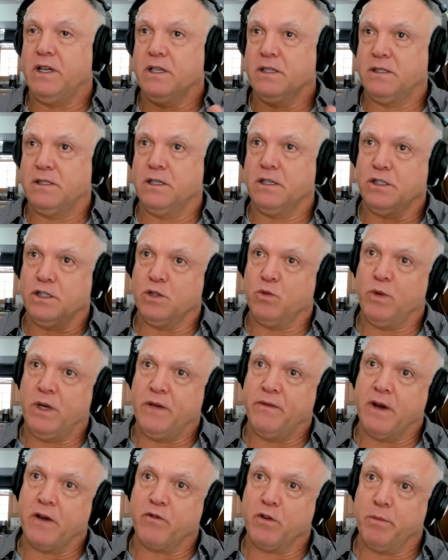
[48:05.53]
decision
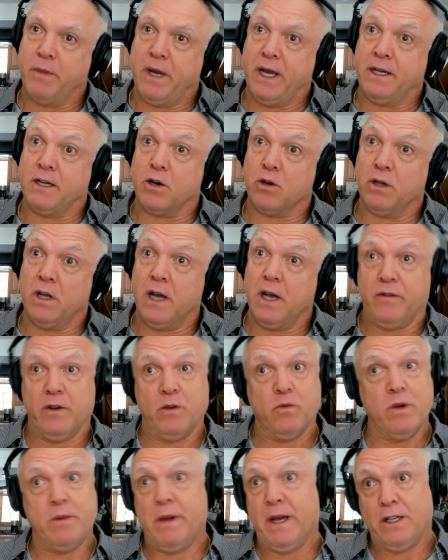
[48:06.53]
we've ever made in our life,
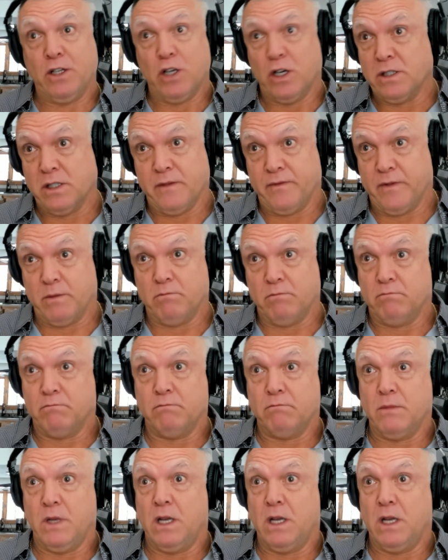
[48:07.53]
and we make tons of them.